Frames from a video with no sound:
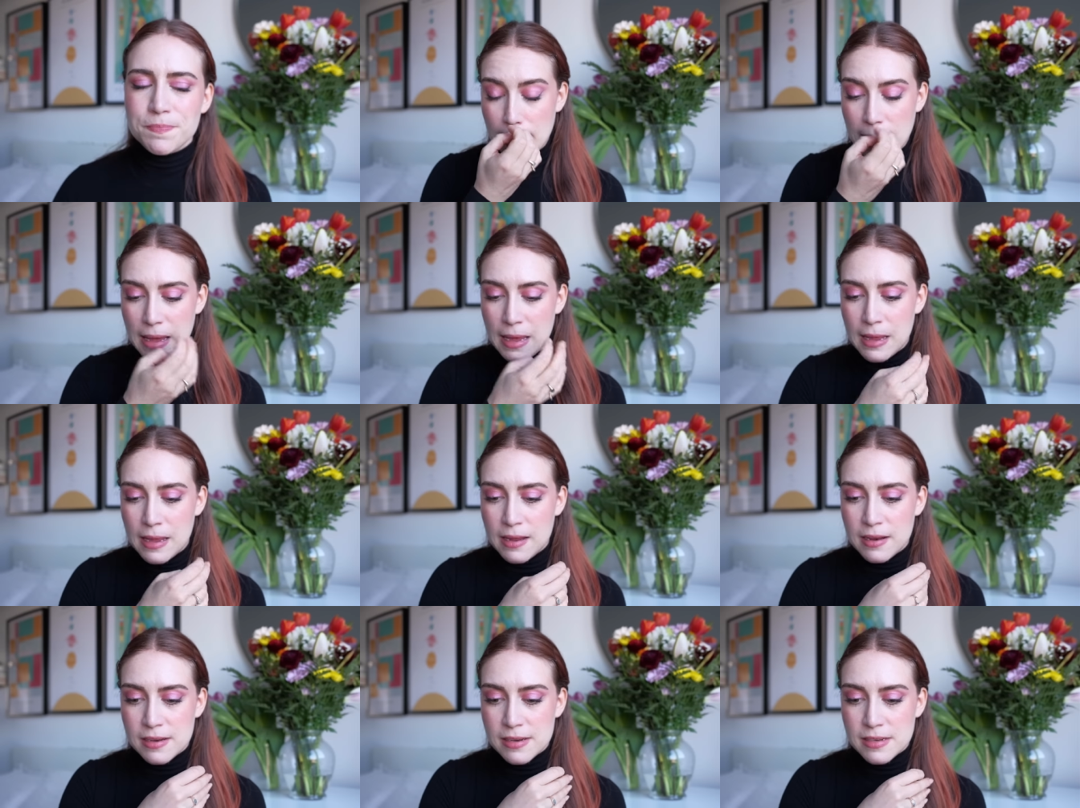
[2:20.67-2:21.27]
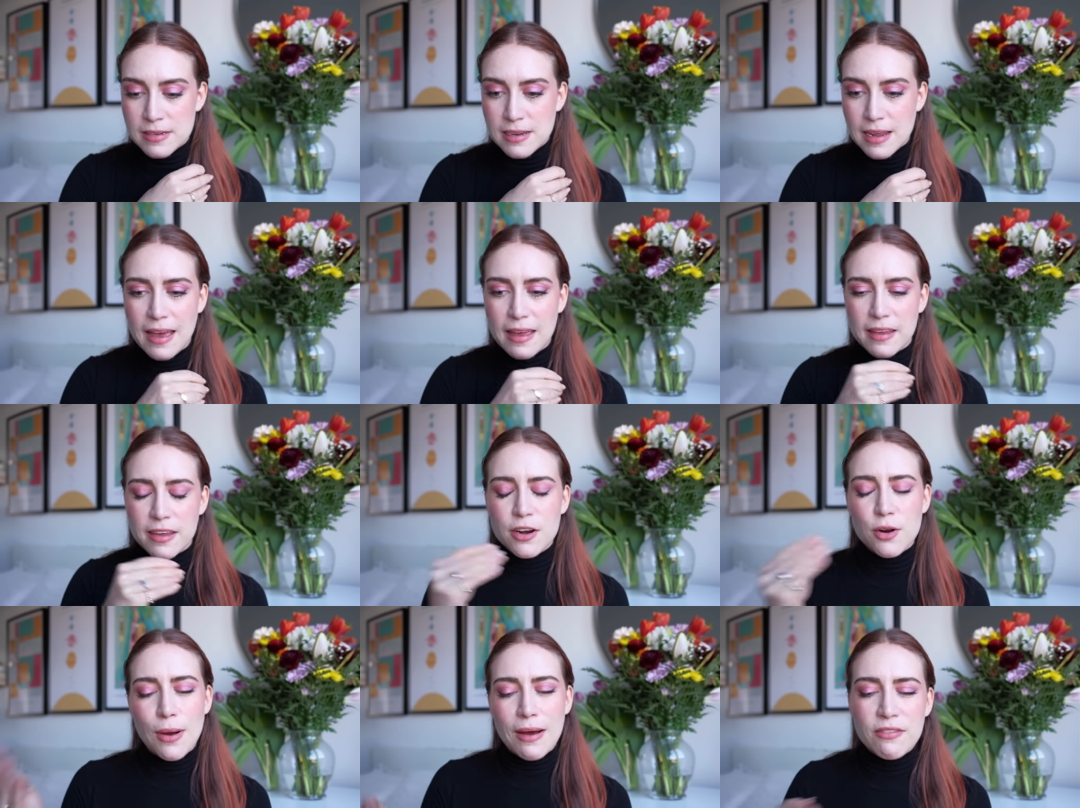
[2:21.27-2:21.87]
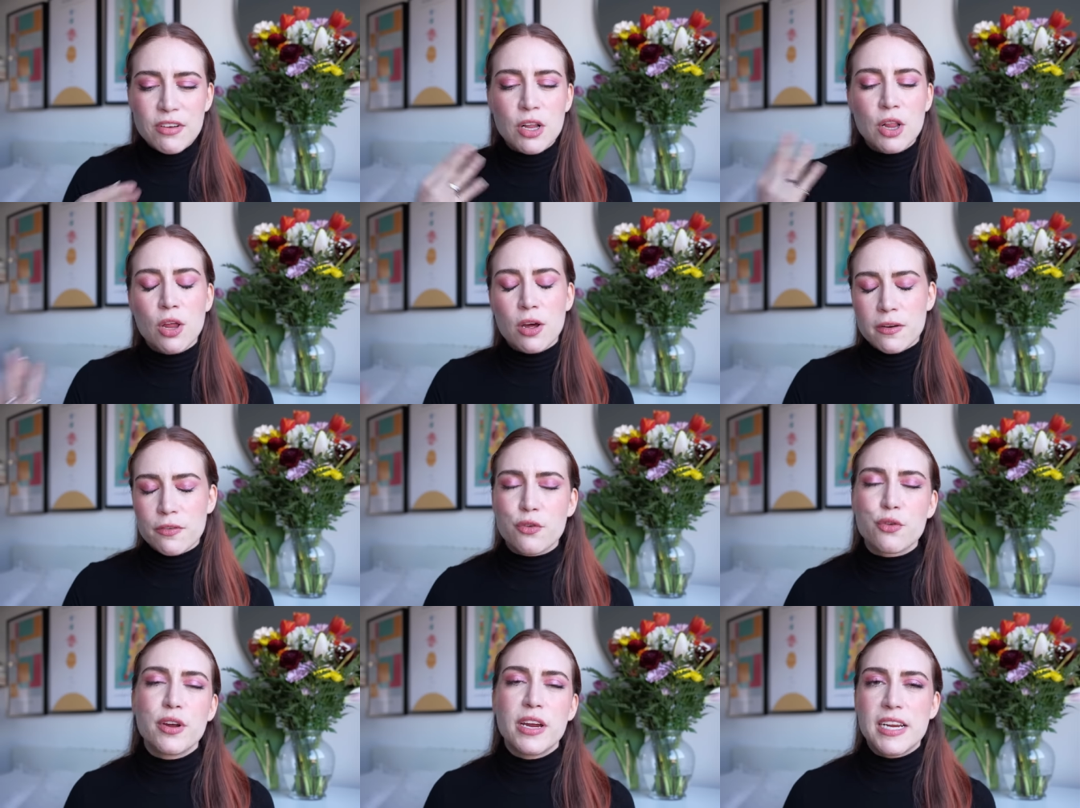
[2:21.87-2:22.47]
and you know having a lot
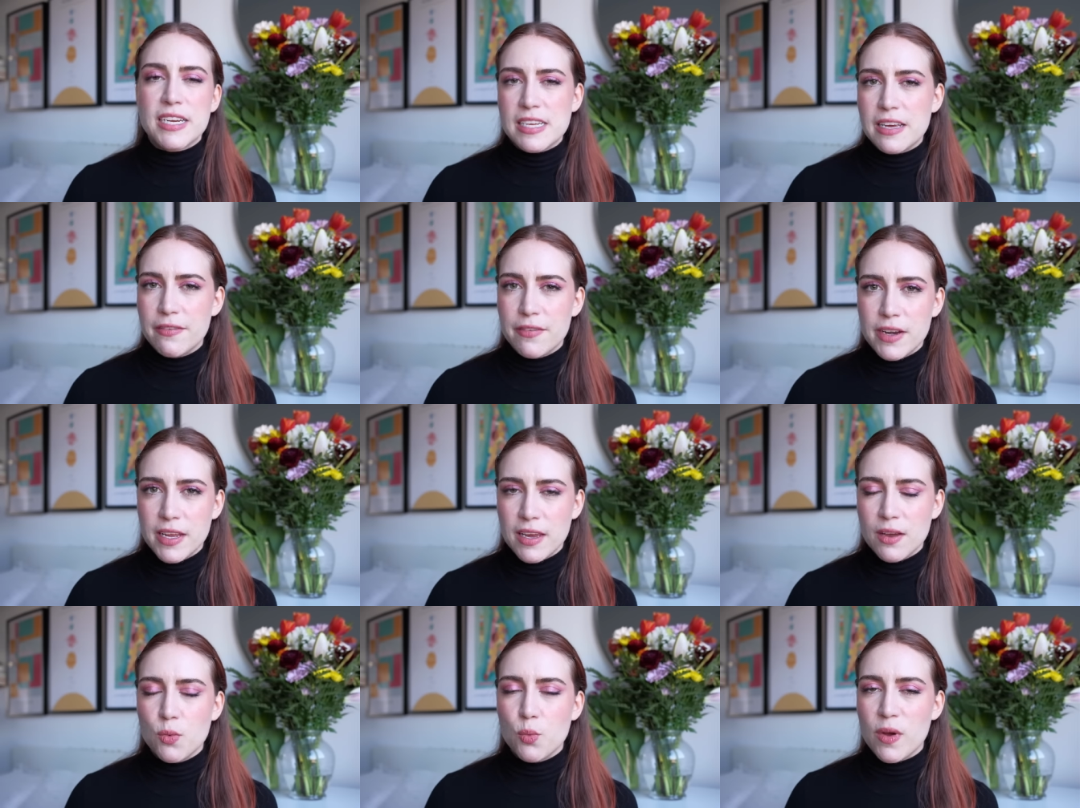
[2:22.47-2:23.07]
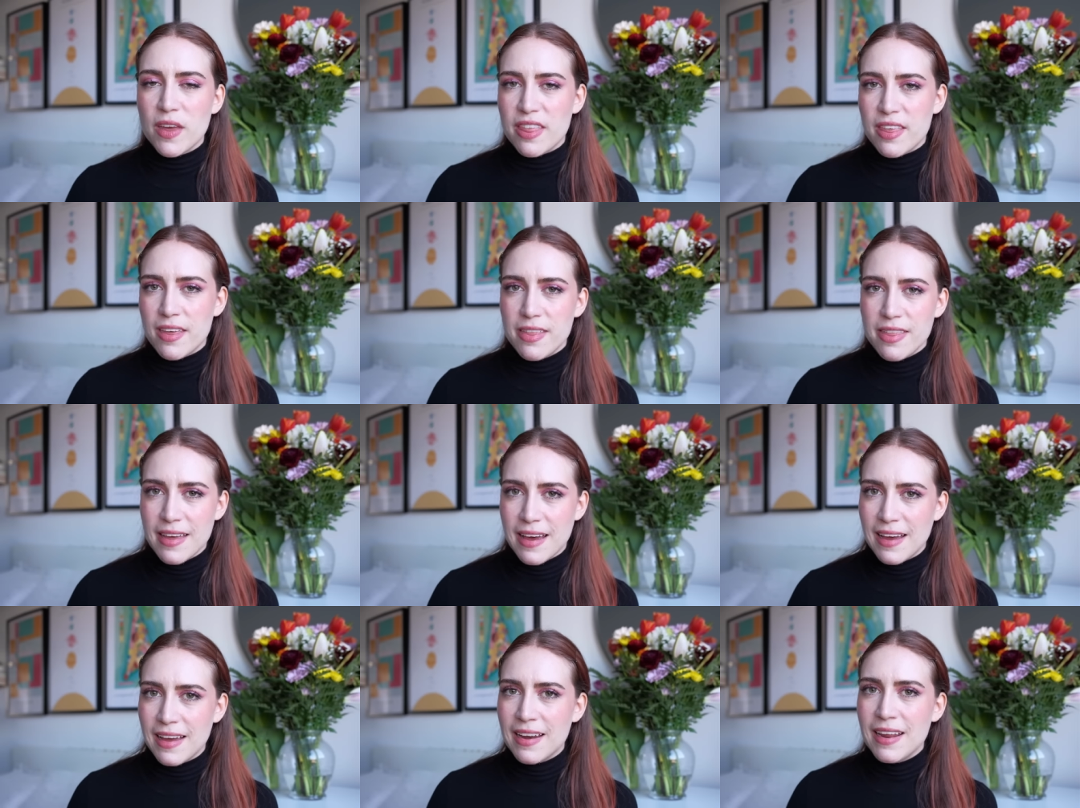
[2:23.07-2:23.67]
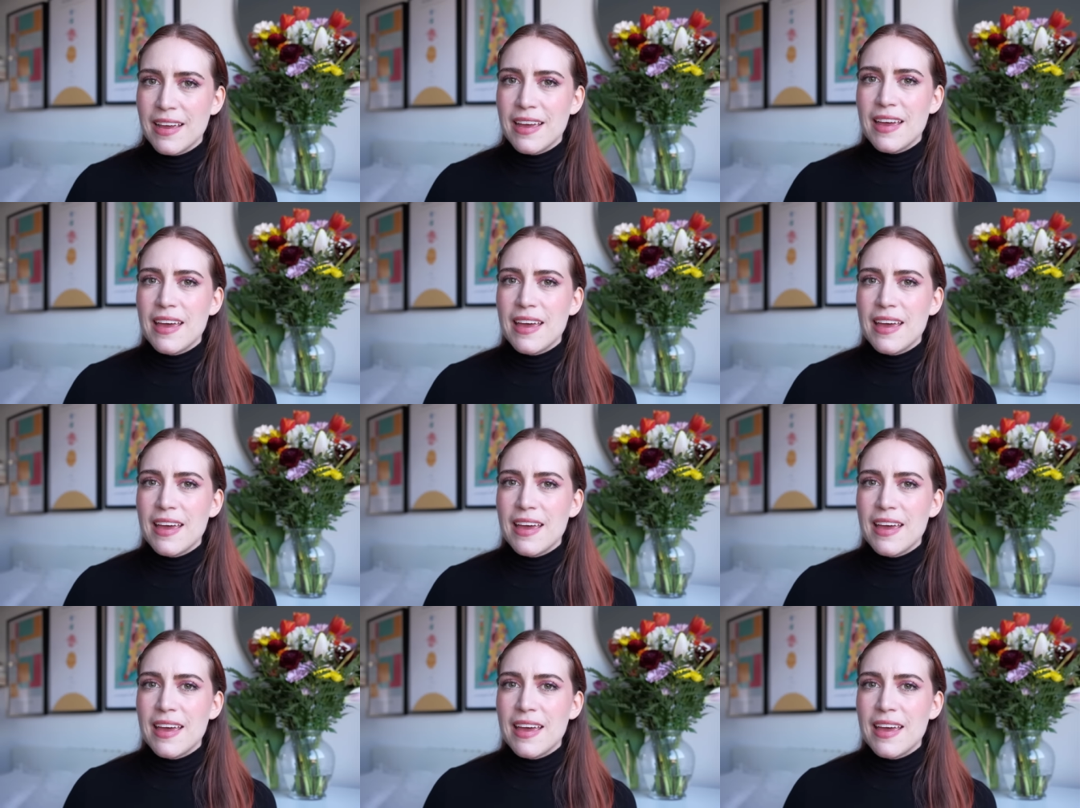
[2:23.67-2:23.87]
of creativity within that